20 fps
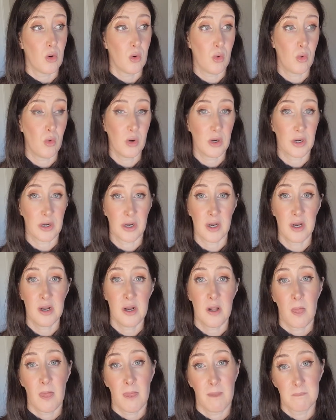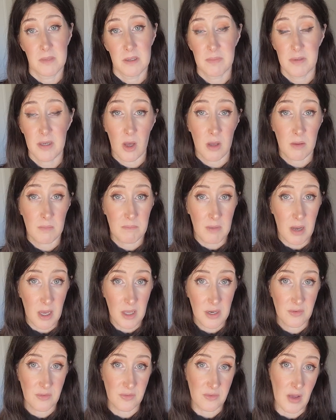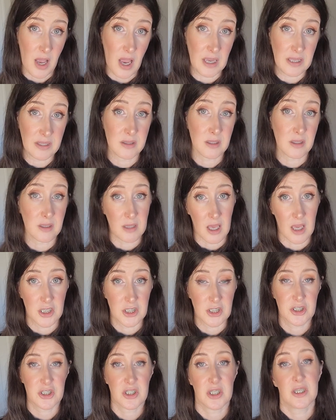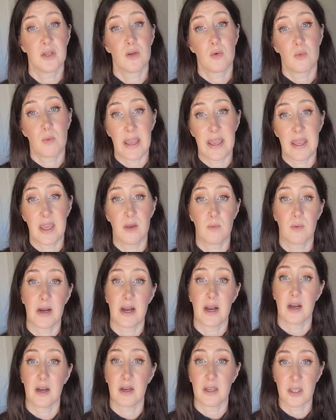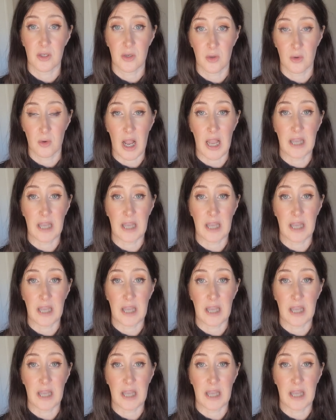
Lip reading: or maybe I'll modify the lunge in a way where, you know,